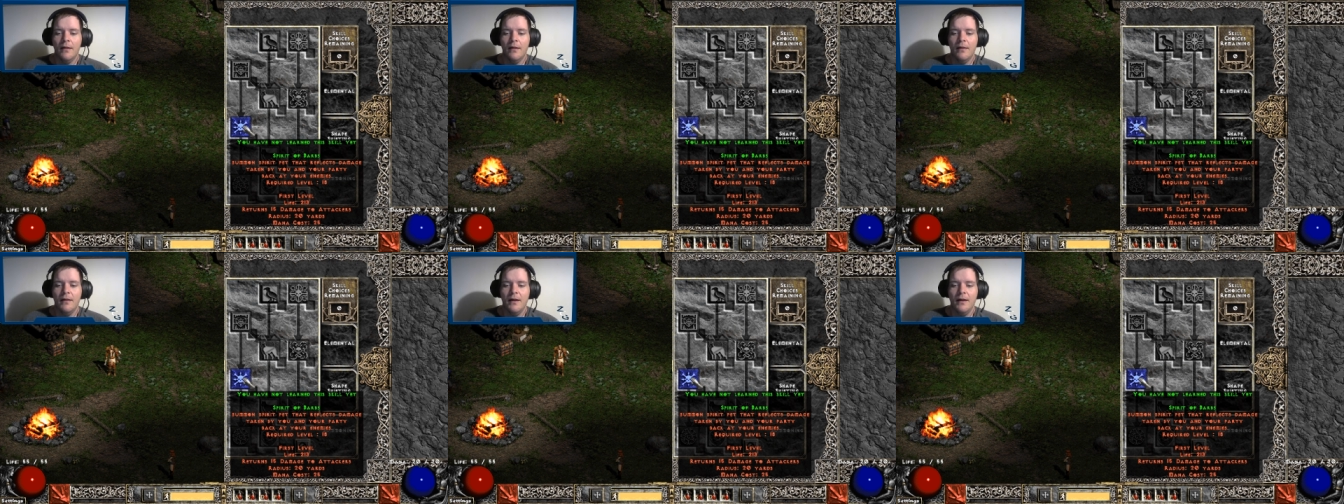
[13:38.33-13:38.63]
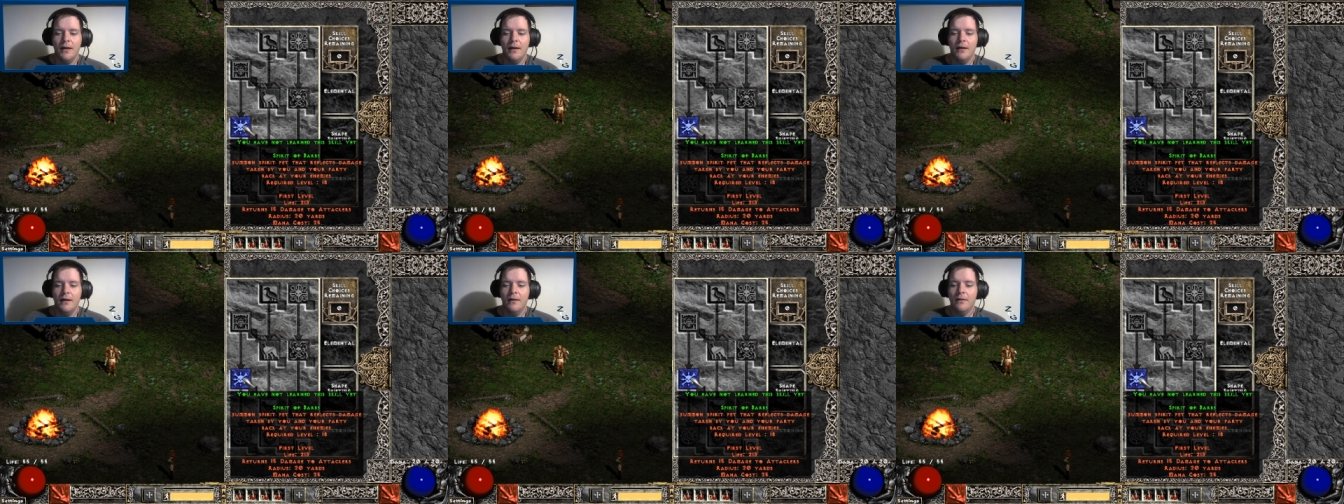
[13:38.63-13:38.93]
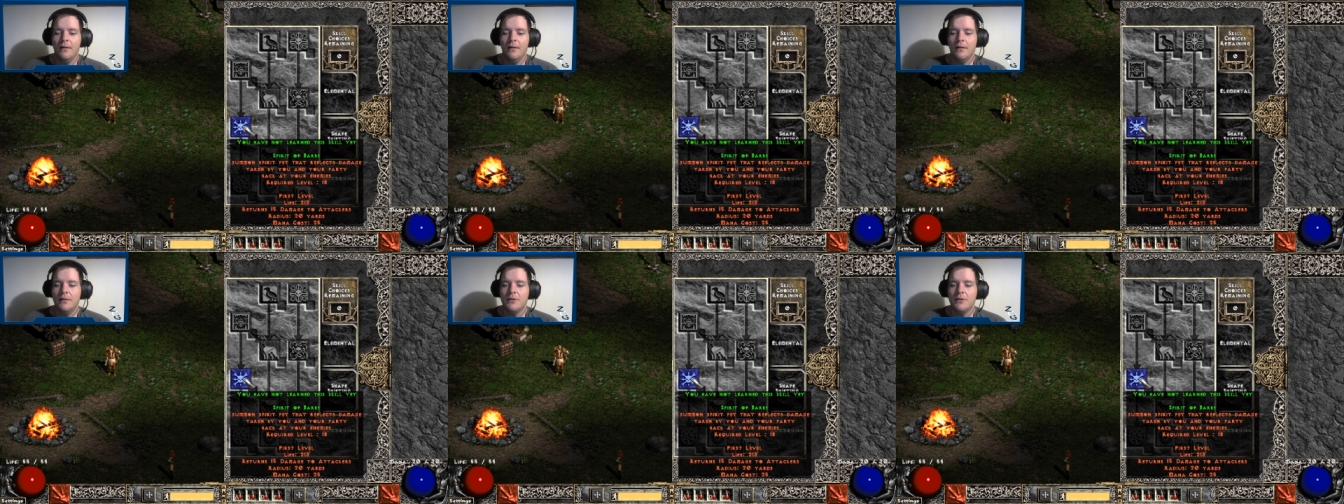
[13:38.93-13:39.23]

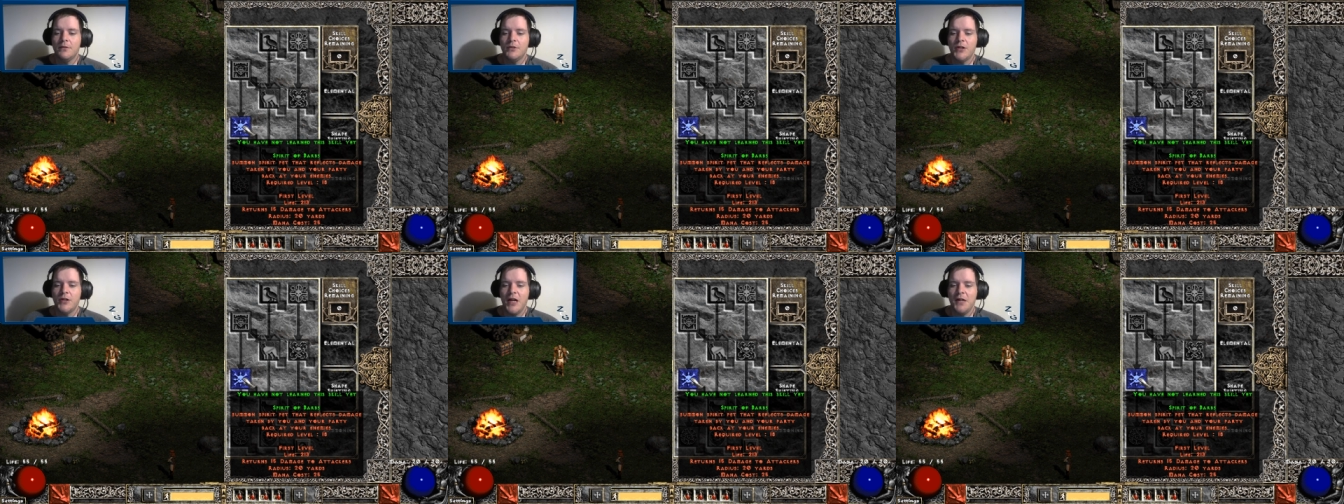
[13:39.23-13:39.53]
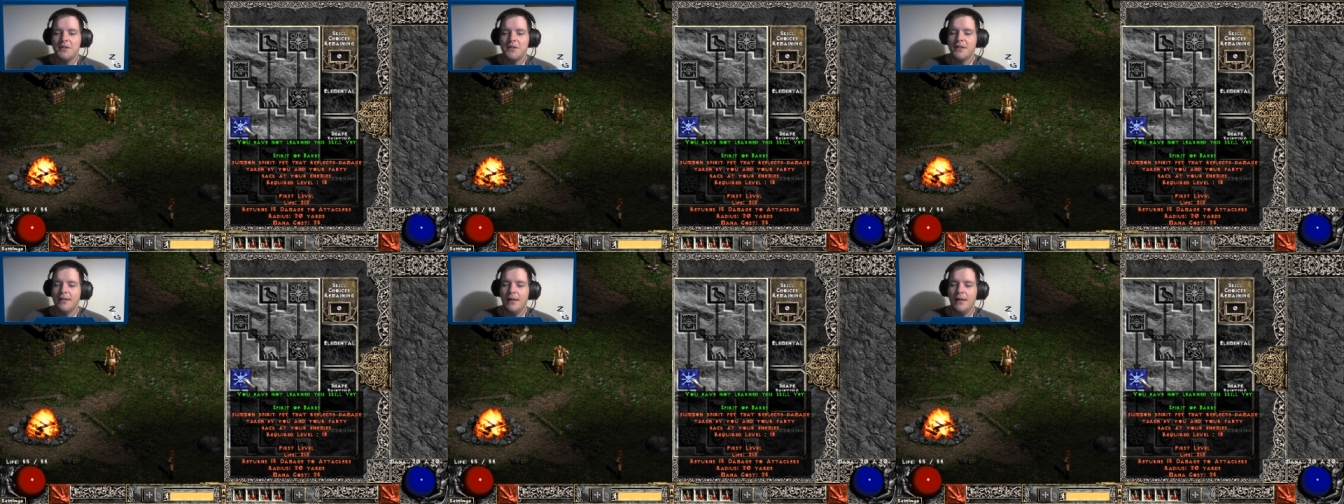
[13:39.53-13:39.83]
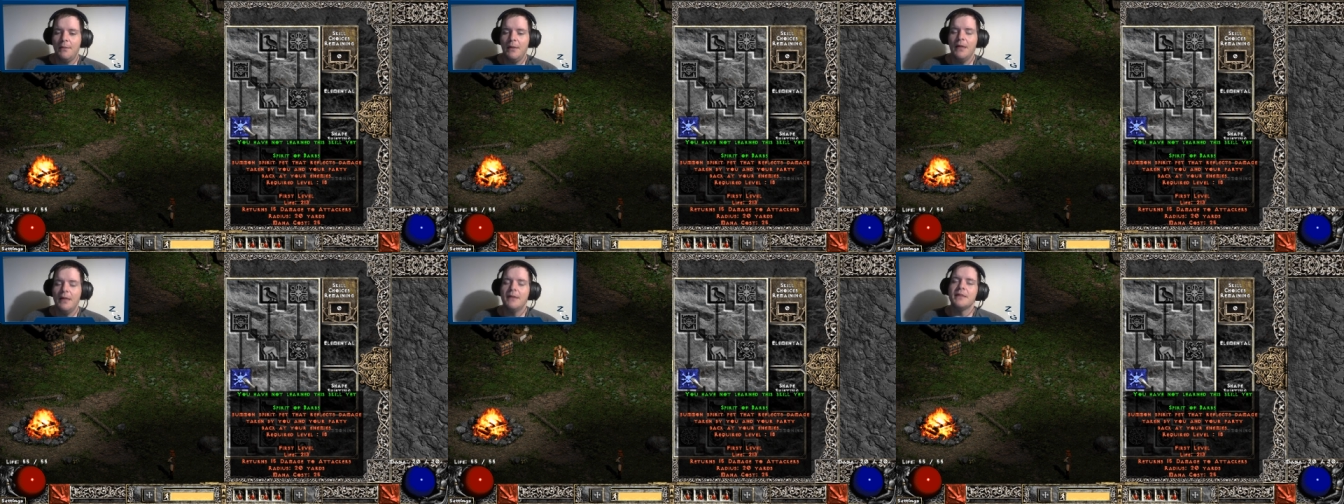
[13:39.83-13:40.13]
The change that they
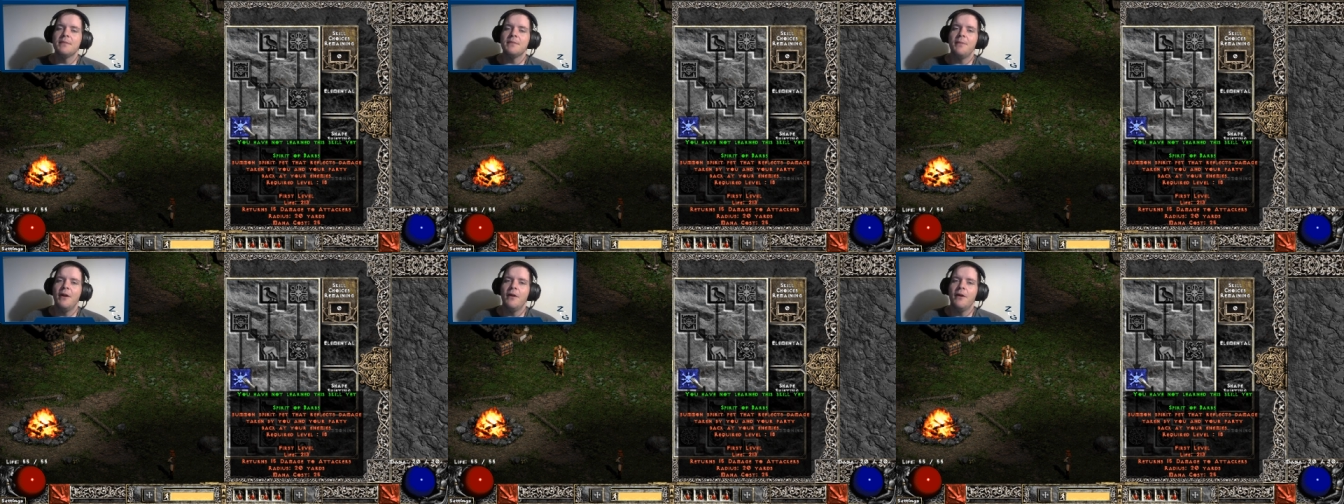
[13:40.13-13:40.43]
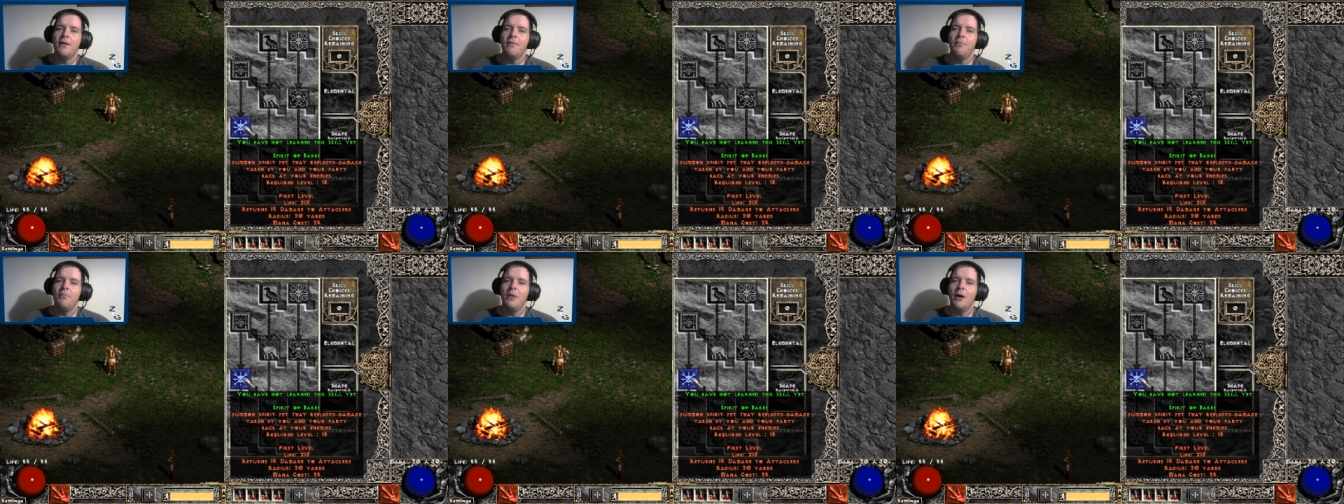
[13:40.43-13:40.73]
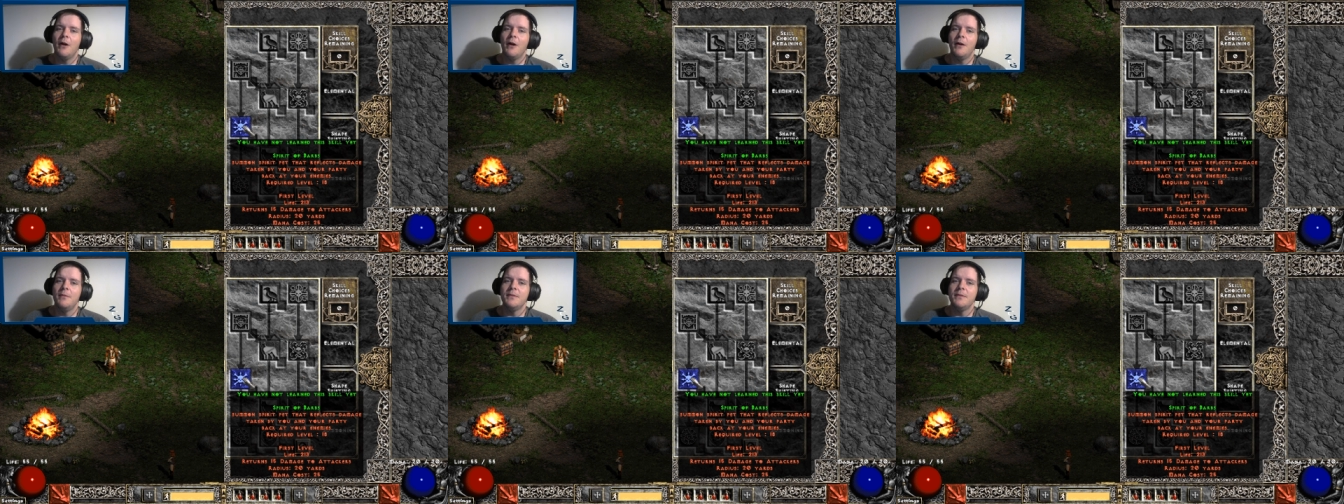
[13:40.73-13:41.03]
made to Spirit of
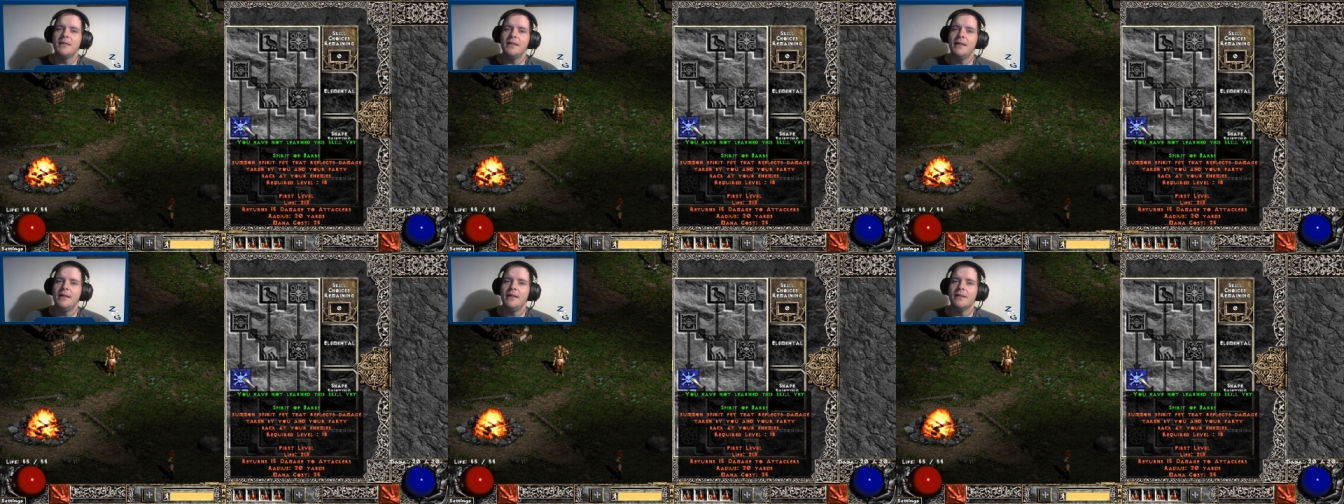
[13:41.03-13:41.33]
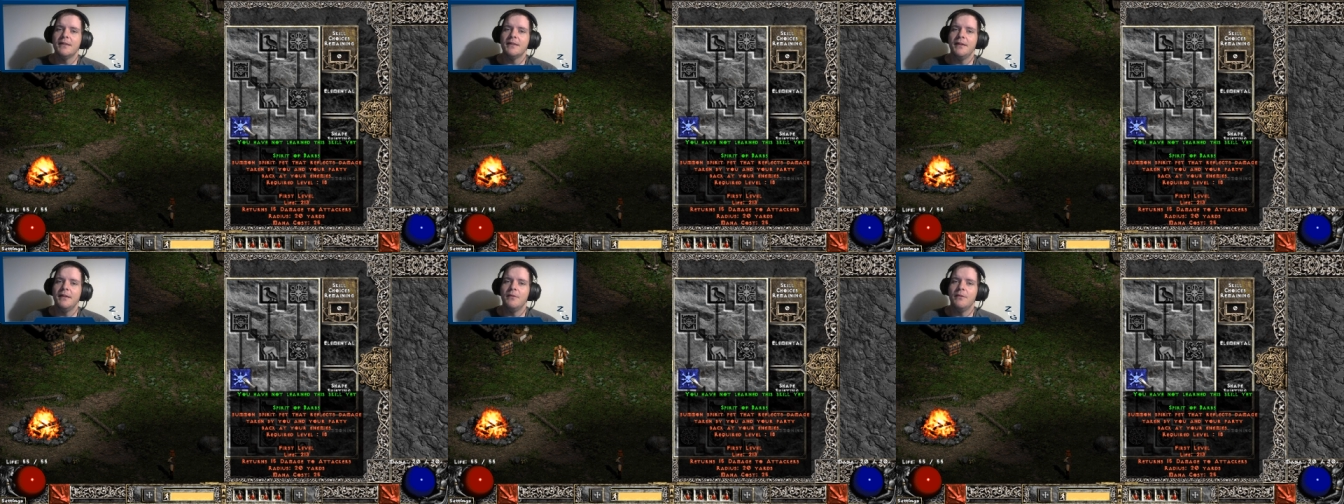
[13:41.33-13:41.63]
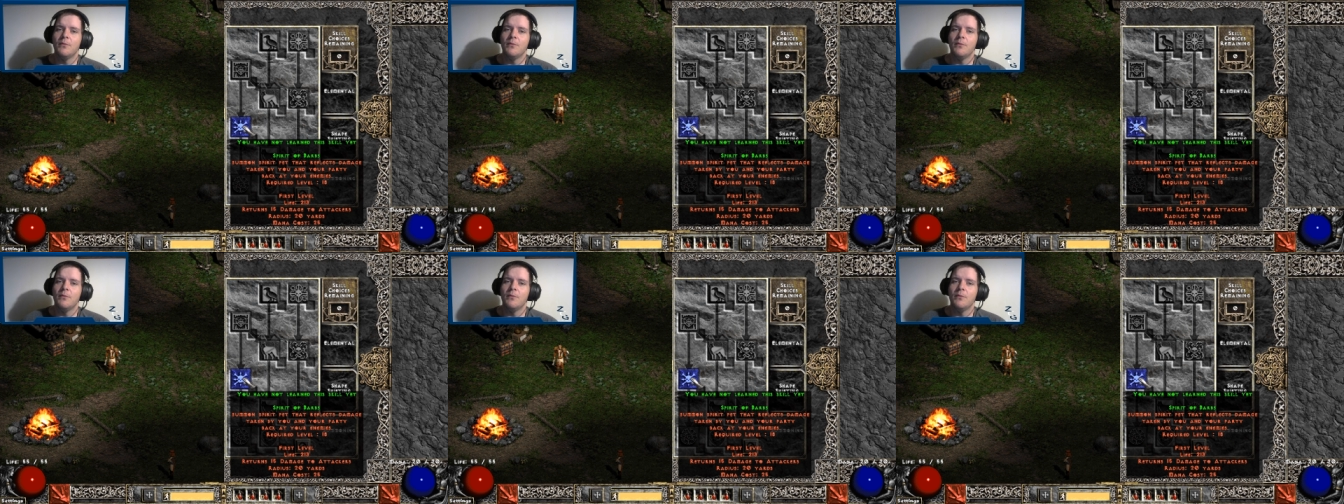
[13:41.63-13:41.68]
Barbs is it